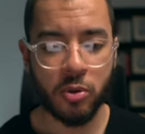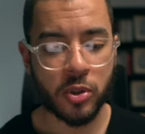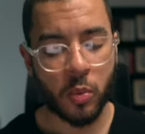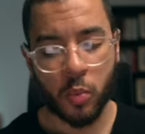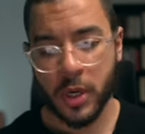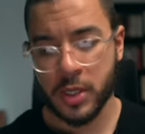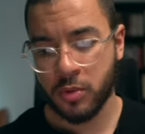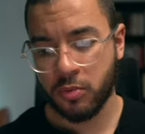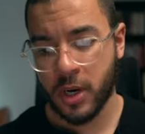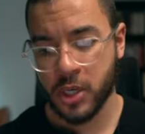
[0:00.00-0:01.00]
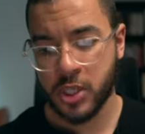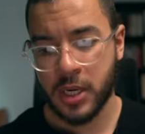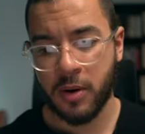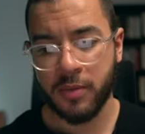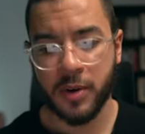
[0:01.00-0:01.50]
So what is the
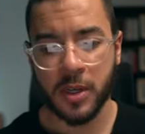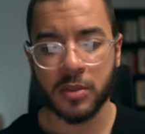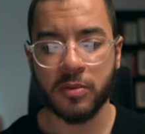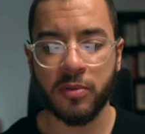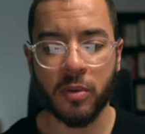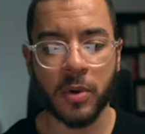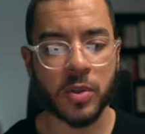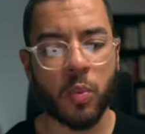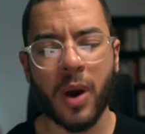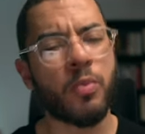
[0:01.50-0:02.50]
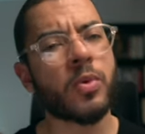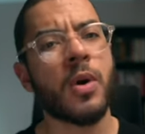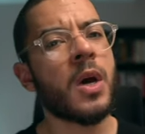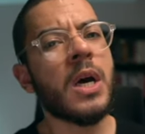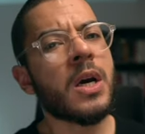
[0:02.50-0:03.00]
rationale first and foremost? Why would
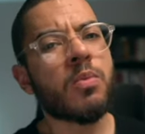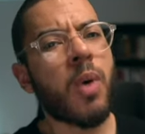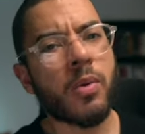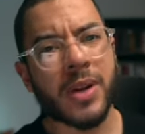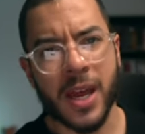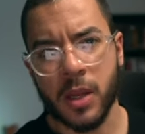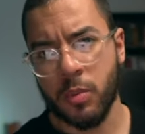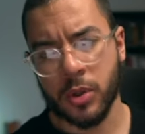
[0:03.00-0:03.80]
anyone